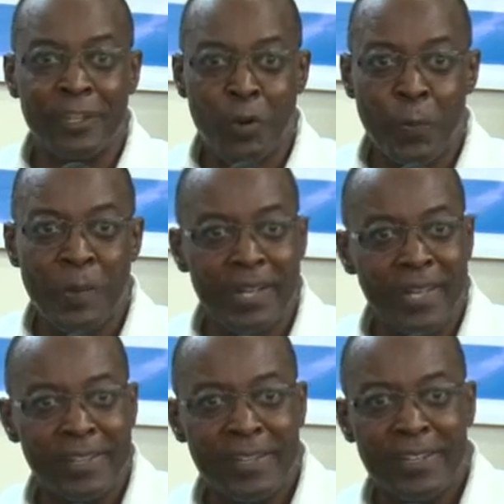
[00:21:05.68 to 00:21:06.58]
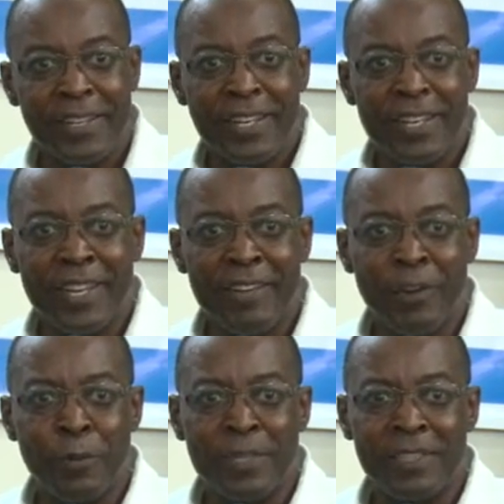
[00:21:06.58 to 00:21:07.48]
in OPD, he
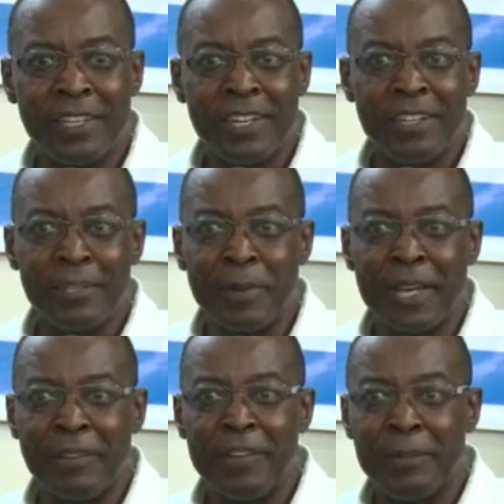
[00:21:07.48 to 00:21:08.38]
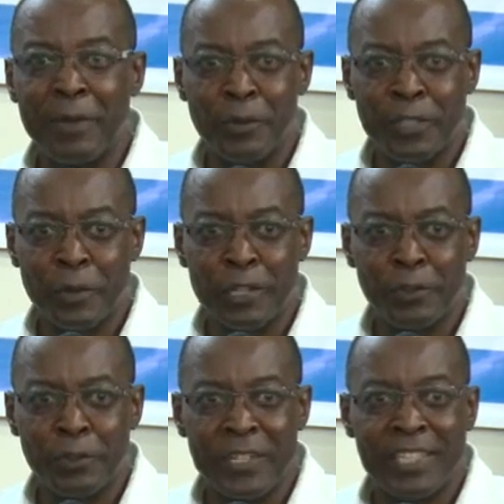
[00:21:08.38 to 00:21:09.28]
develops a strange behavior because he wants
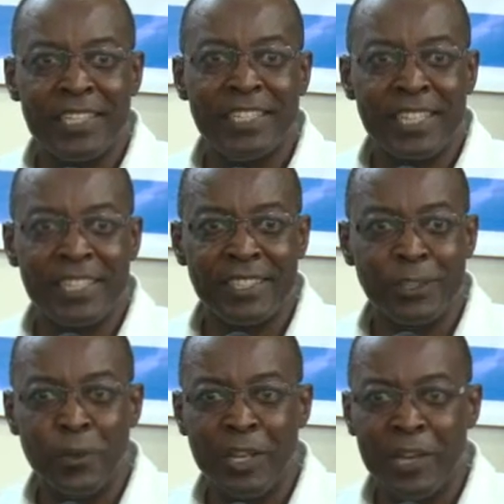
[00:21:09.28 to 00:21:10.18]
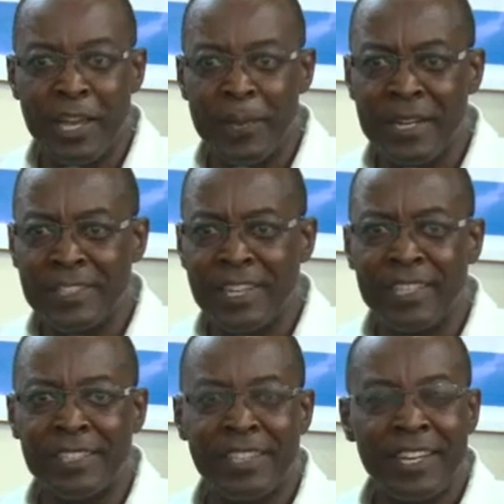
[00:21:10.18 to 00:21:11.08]
to finish these things. So he either
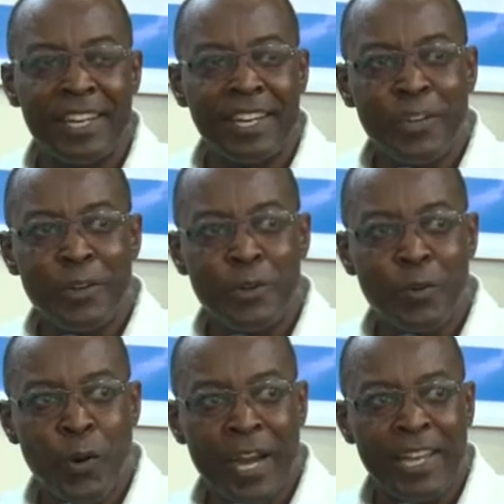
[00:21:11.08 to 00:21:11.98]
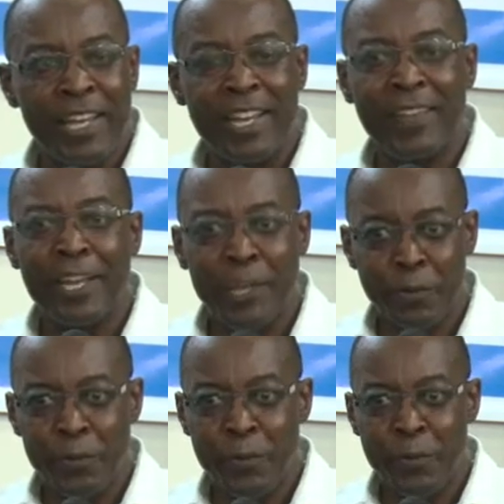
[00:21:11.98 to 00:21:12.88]
decides, do I clear the
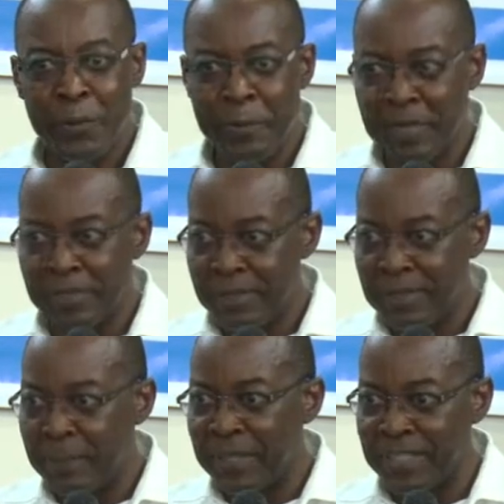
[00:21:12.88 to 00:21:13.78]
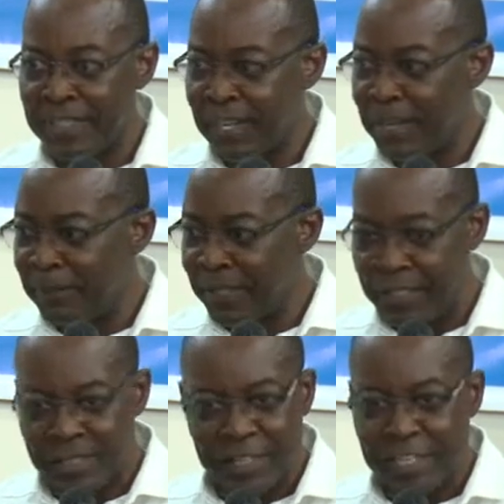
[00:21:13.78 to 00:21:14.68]
queue? Which means the patient comes
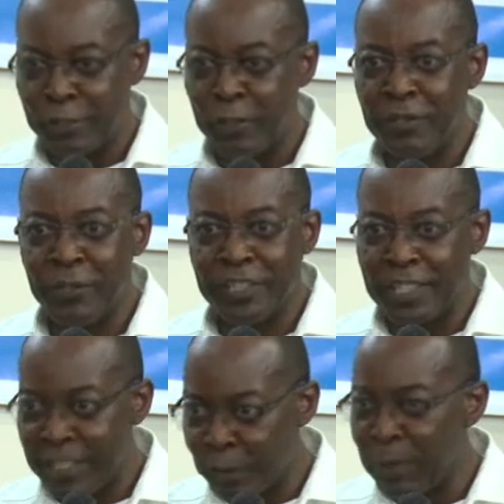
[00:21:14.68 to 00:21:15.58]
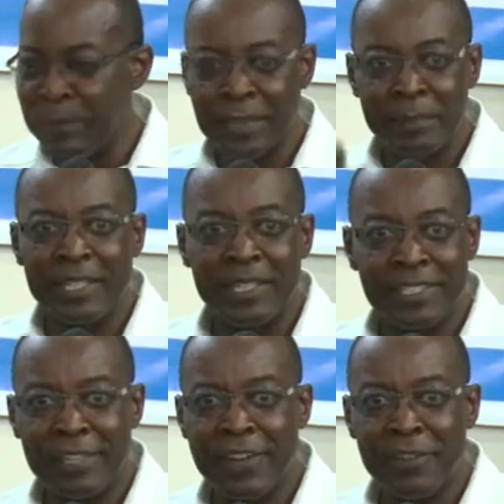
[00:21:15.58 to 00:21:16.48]
in, he has not even seen this one, must be
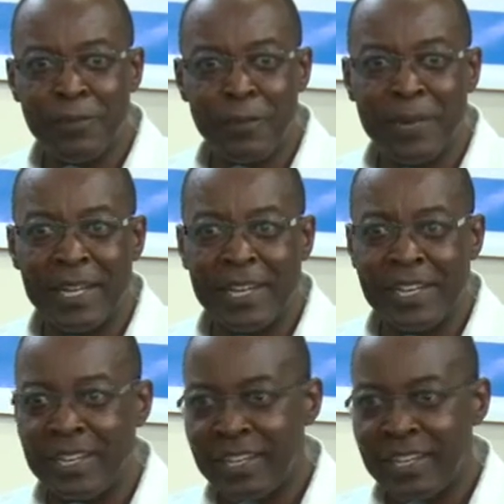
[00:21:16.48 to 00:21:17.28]
suffering from malaria.